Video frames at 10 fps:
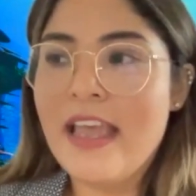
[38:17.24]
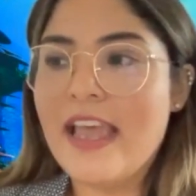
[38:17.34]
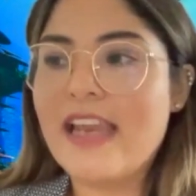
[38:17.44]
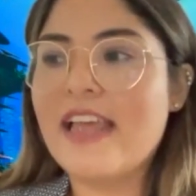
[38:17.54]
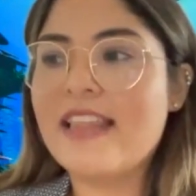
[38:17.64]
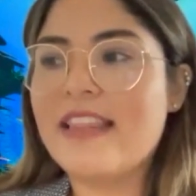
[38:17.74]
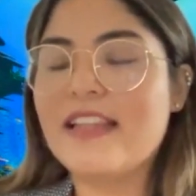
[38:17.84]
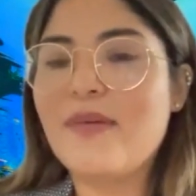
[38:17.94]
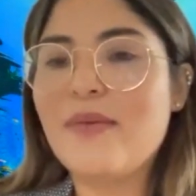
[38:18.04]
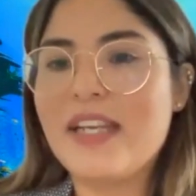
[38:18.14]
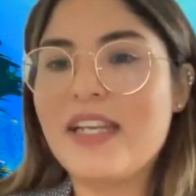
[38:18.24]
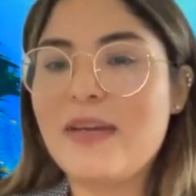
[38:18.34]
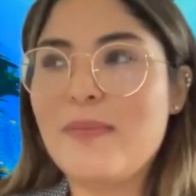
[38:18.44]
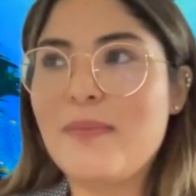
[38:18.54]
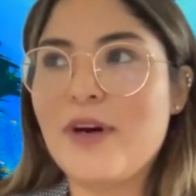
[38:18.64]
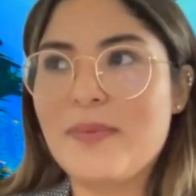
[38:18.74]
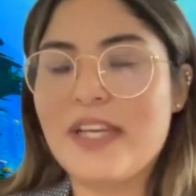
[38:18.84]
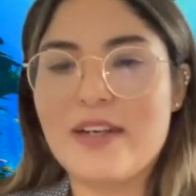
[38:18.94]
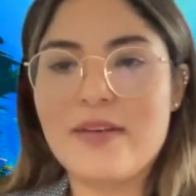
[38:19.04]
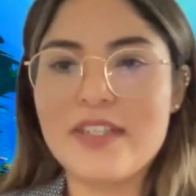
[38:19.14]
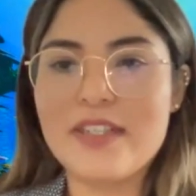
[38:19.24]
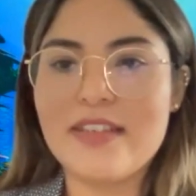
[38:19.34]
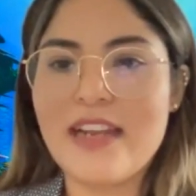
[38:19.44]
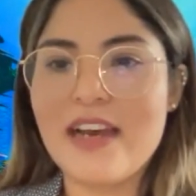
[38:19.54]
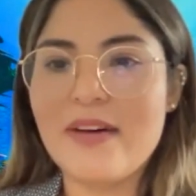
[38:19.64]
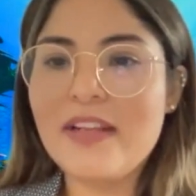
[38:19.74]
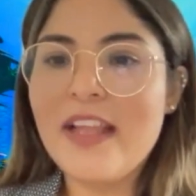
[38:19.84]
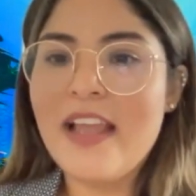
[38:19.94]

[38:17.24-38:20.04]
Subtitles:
And I think that when he popped that question out,